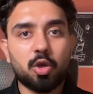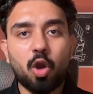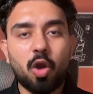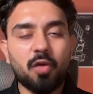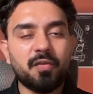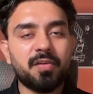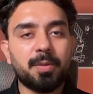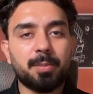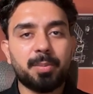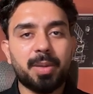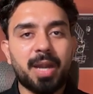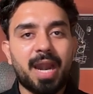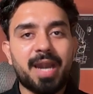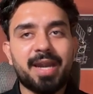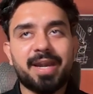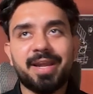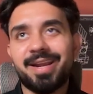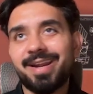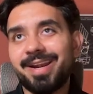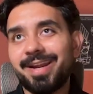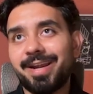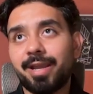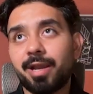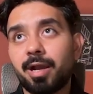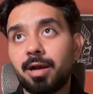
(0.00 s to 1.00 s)
coffee brand in
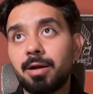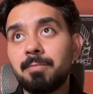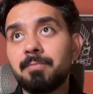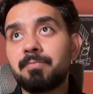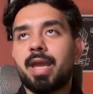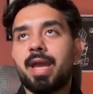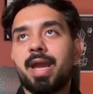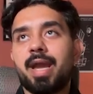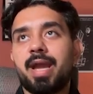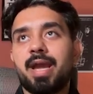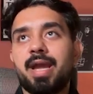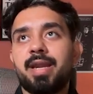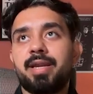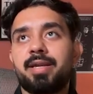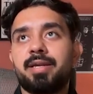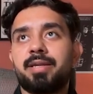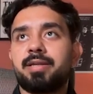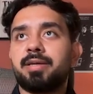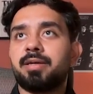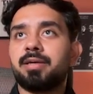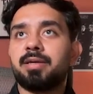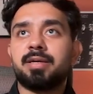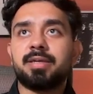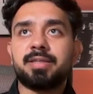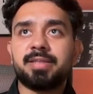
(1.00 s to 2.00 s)
India,
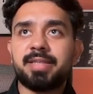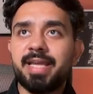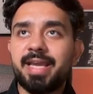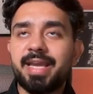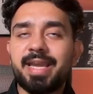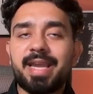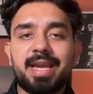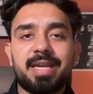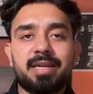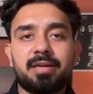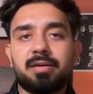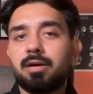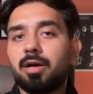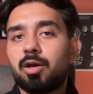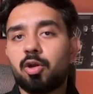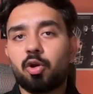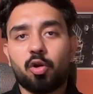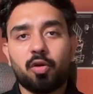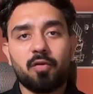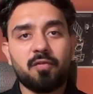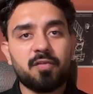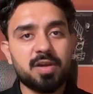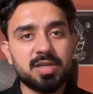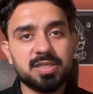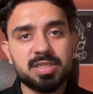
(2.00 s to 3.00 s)
and they get a
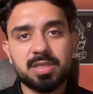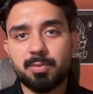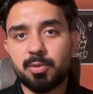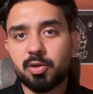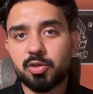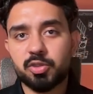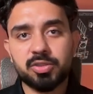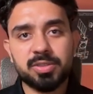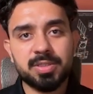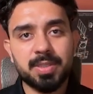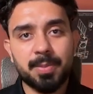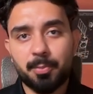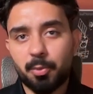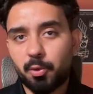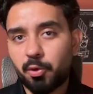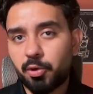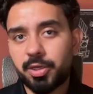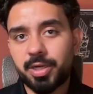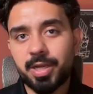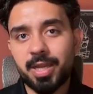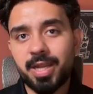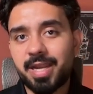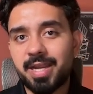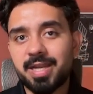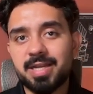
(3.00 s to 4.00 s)
lot of customer support
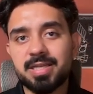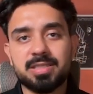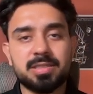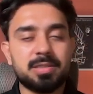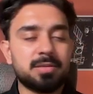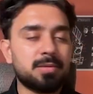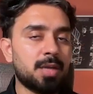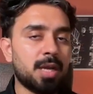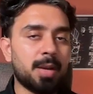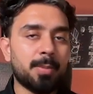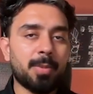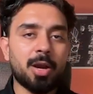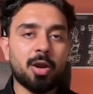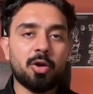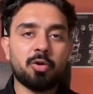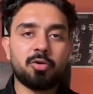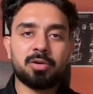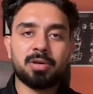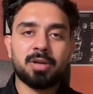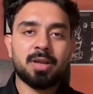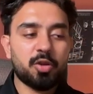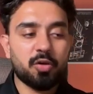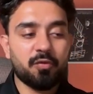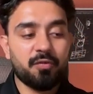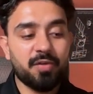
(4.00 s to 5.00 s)
tickets
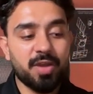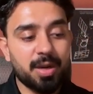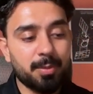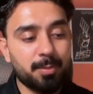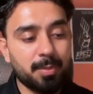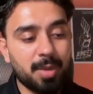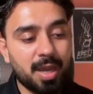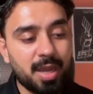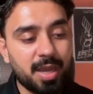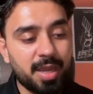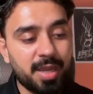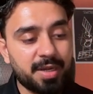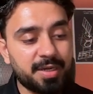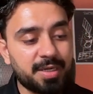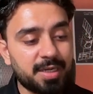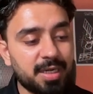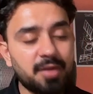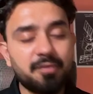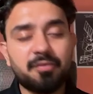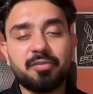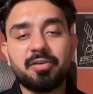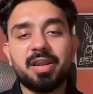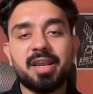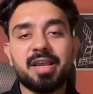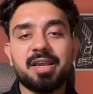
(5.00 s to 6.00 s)
about where my
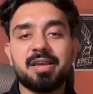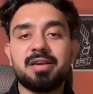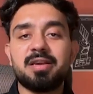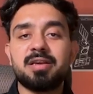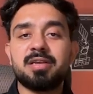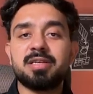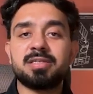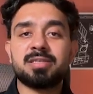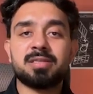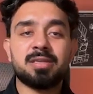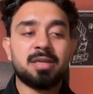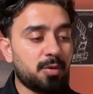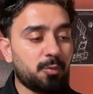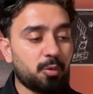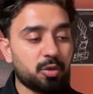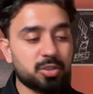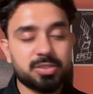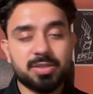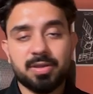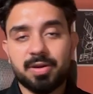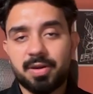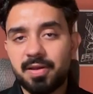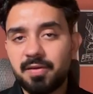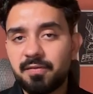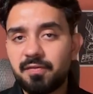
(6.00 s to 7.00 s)
delivery is, what's
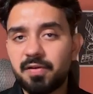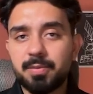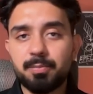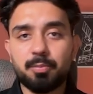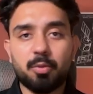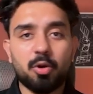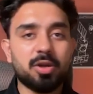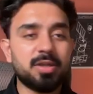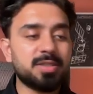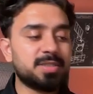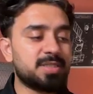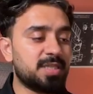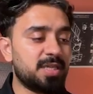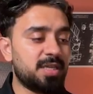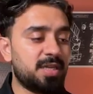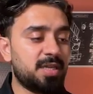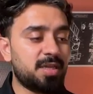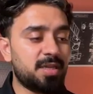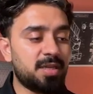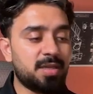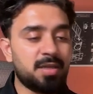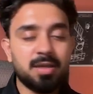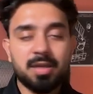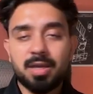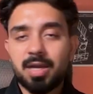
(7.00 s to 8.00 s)
the refund
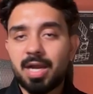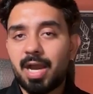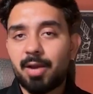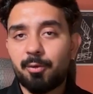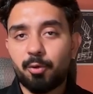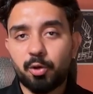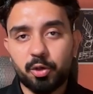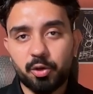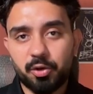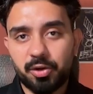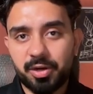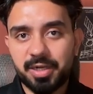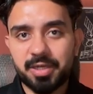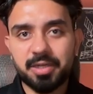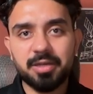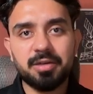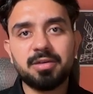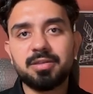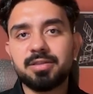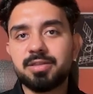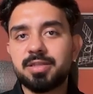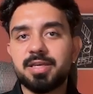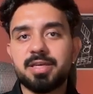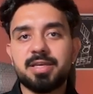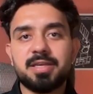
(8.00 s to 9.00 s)
policy, I want to
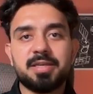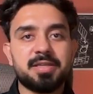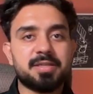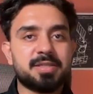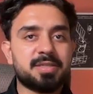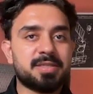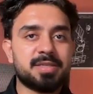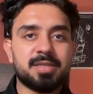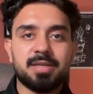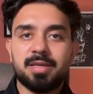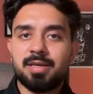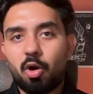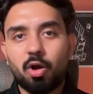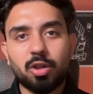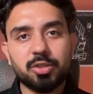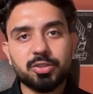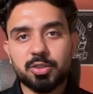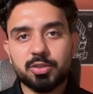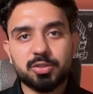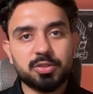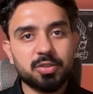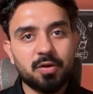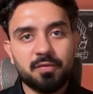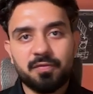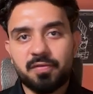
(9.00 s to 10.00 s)
return this, all
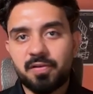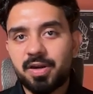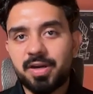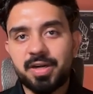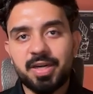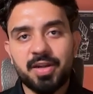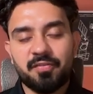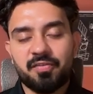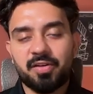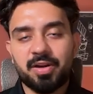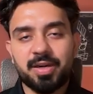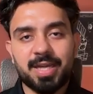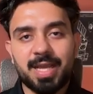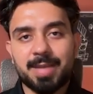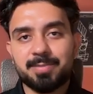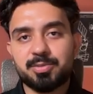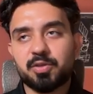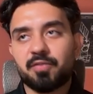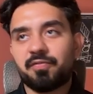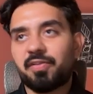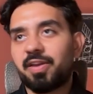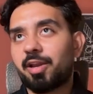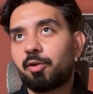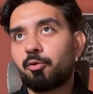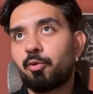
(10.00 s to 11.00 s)
sorts of different types
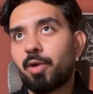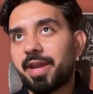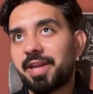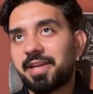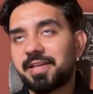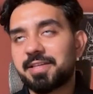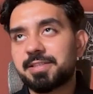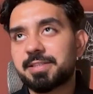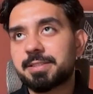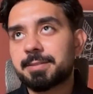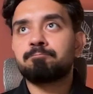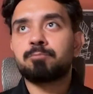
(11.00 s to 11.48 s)
of inquiries.